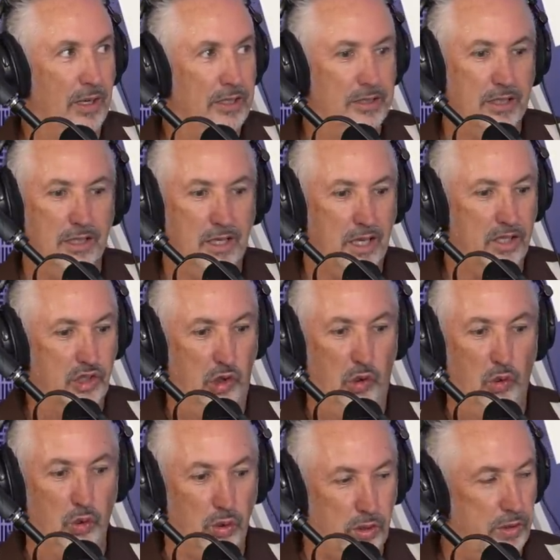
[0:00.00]
I saw guys
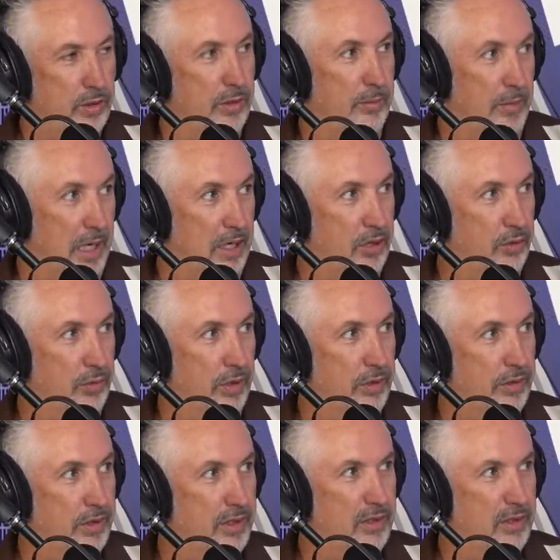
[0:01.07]
earlier in my career that